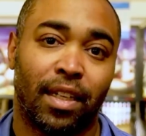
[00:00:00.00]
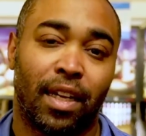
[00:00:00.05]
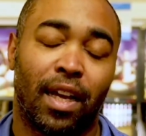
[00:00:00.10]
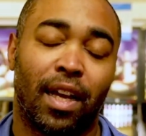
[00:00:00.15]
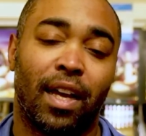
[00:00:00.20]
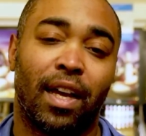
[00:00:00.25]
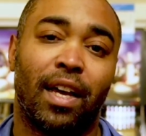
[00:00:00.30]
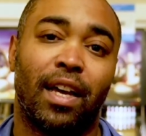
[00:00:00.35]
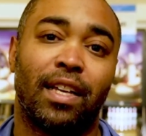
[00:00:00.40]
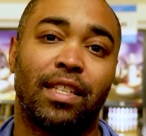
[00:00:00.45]

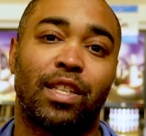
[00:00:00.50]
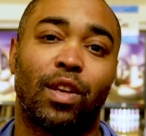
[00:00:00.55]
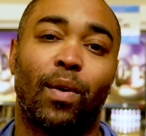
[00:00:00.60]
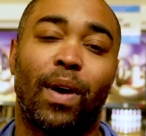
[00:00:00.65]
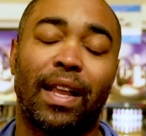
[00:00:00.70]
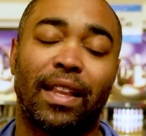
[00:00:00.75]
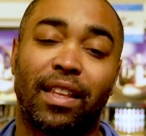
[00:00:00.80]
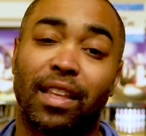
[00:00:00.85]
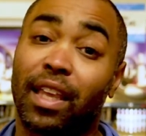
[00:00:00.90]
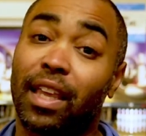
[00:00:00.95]
So
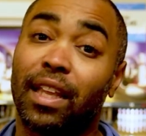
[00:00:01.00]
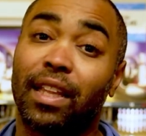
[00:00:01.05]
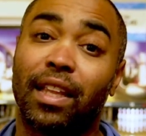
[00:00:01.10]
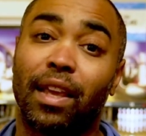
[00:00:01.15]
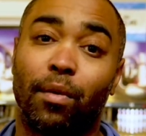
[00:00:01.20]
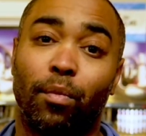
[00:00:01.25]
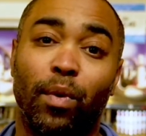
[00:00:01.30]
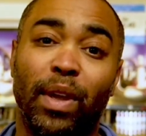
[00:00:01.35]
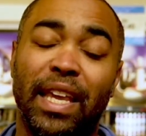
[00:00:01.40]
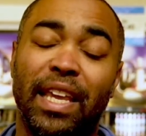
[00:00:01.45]
I think
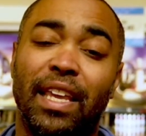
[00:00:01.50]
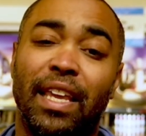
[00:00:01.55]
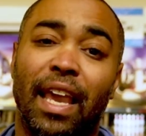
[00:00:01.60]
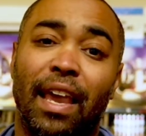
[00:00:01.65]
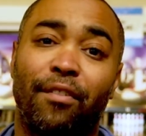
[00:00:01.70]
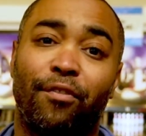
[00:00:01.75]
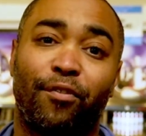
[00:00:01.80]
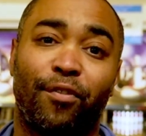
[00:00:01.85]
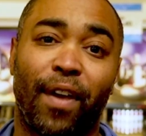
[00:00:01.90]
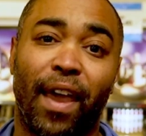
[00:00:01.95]
that we
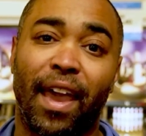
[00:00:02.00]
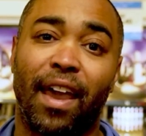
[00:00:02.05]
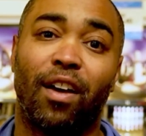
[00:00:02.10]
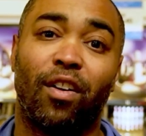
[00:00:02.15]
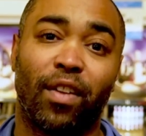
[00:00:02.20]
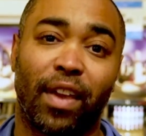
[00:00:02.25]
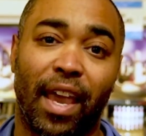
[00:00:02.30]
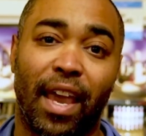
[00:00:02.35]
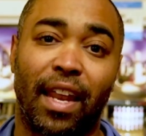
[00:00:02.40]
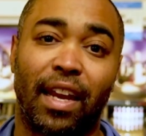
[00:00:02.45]
have
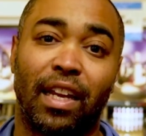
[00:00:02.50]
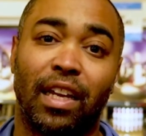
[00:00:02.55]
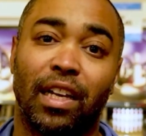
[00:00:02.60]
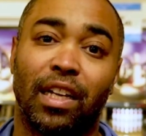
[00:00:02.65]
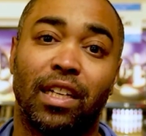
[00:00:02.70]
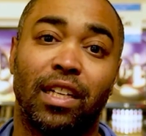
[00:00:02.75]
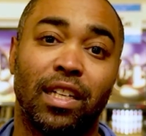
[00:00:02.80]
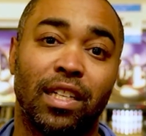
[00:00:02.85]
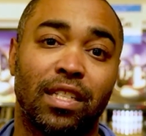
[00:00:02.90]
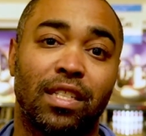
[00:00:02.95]
found kind
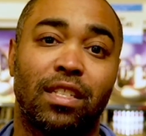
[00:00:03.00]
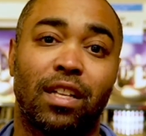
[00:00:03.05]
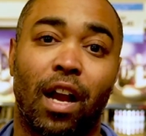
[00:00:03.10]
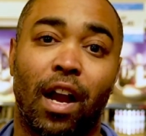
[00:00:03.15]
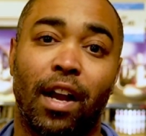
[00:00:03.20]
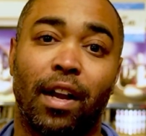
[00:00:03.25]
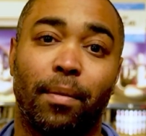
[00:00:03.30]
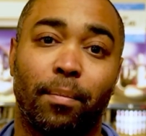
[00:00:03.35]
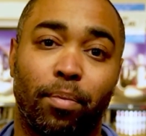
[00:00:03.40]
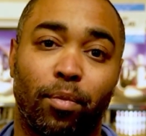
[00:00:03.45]
of a good
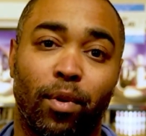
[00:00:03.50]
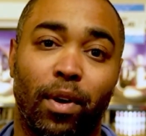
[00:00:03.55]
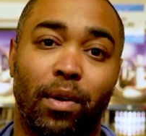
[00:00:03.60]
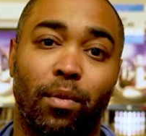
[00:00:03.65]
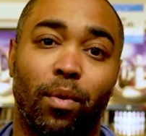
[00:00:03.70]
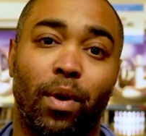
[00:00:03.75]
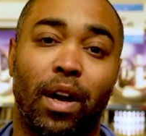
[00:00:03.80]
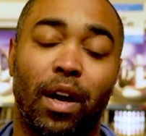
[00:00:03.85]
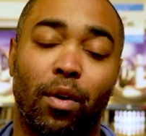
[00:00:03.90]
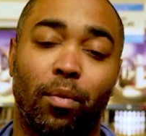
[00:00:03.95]
starting point
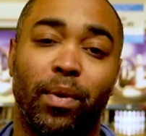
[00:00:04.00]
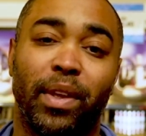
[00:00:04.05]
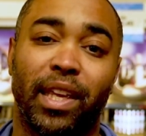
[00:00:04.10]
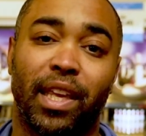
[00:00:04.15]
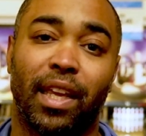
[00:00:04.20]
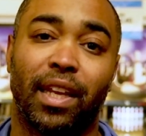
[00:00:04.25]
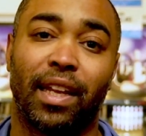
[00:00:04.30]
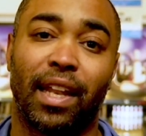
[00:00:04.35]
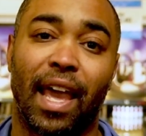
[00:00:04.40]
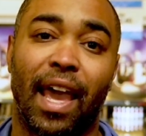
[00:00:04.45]
where we
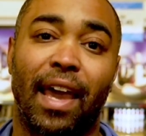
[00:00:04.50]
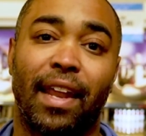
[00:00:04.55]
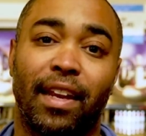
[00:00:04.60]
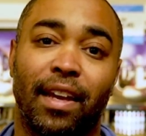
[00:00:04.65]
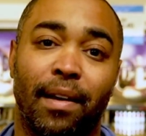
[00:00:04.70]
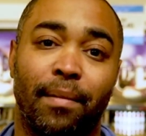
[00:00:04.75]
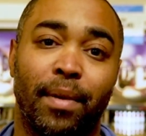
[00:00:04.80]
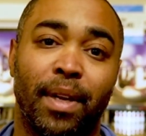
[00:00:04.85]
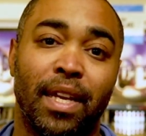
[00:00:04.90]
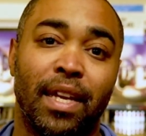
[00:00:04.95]
can line
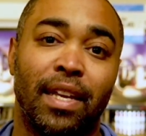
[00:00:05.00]
up.